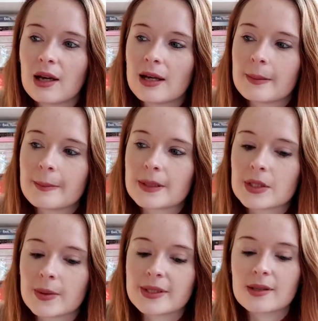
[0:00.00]

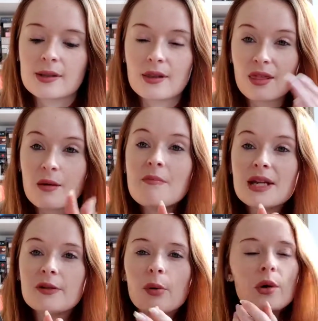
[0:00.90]
So it's the
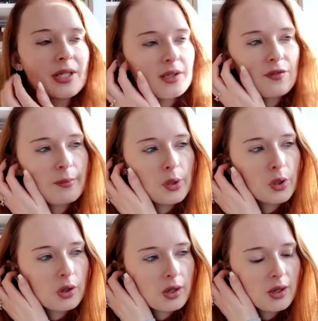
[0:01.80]
midpoint of the
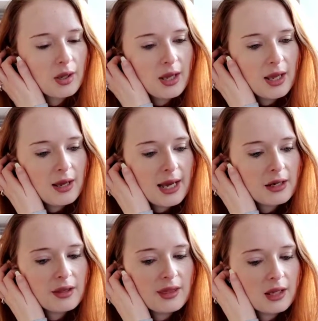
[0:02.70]
book,
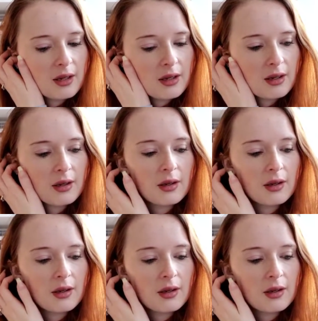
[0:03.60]
and I think